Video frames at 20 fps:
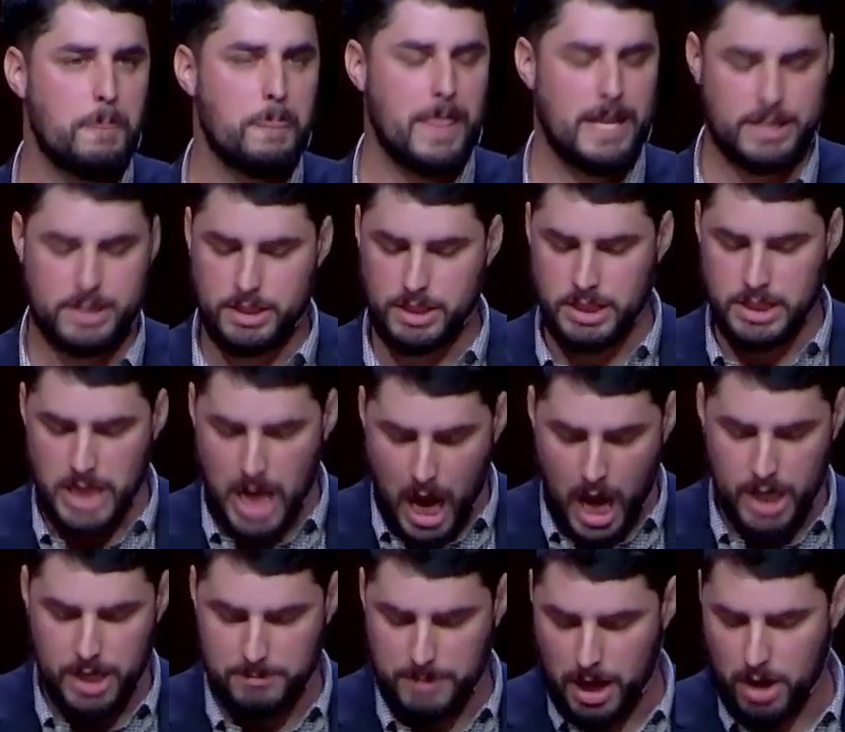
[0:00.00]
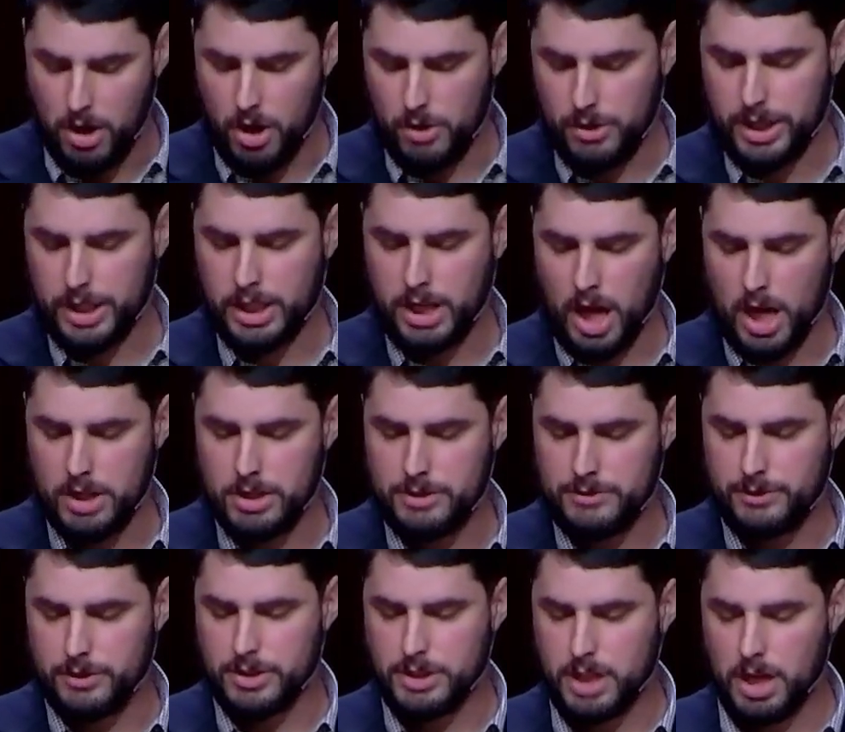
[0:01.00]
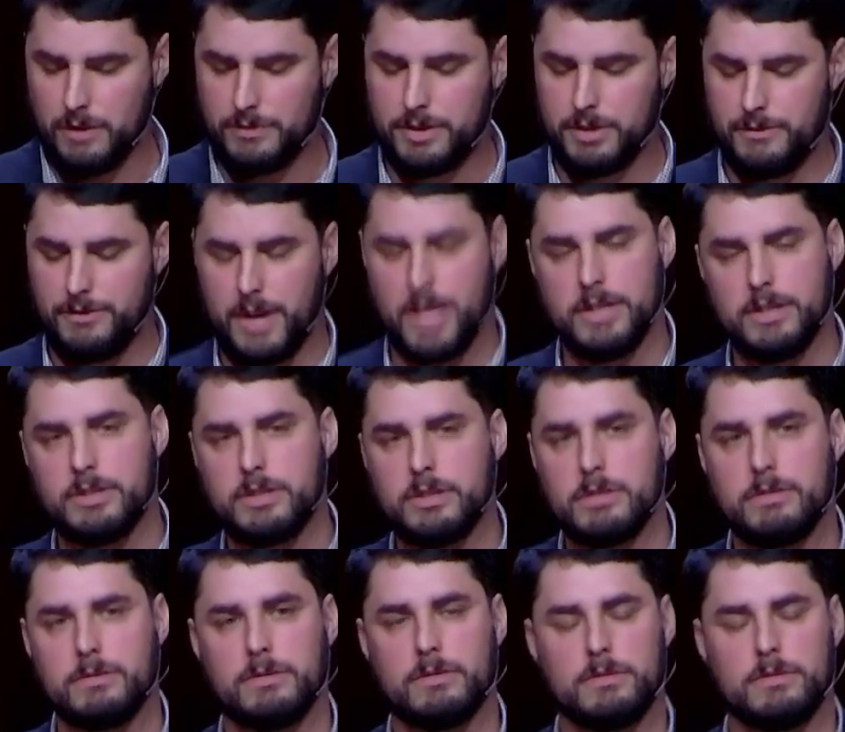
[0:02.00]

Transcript: it's not about owning guns for self defense